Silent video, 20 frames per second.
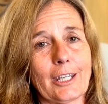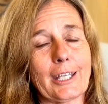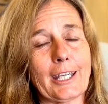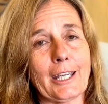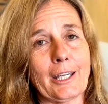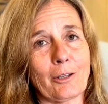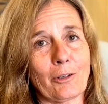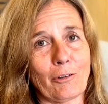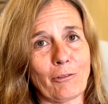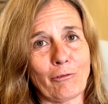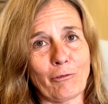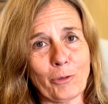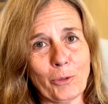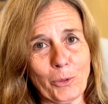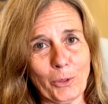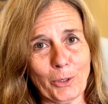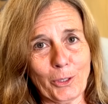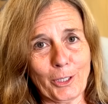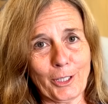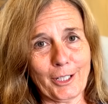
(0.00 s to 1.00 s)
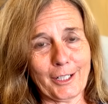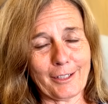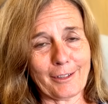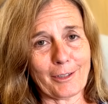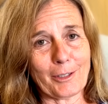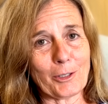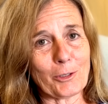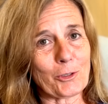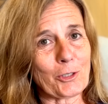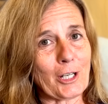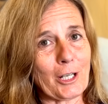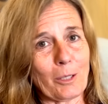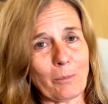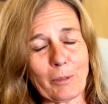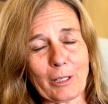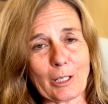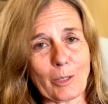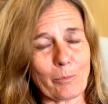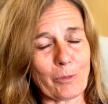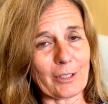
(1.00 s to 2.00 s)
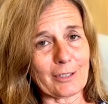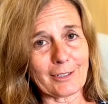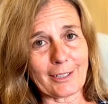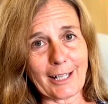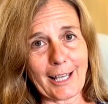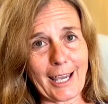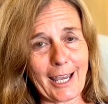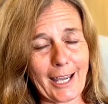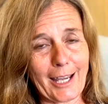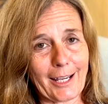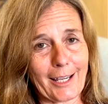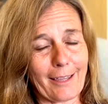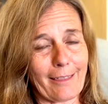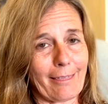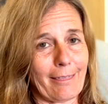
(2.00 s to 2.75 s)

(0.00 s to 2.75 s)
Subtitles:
can't afford. They're trying to pick up the slack.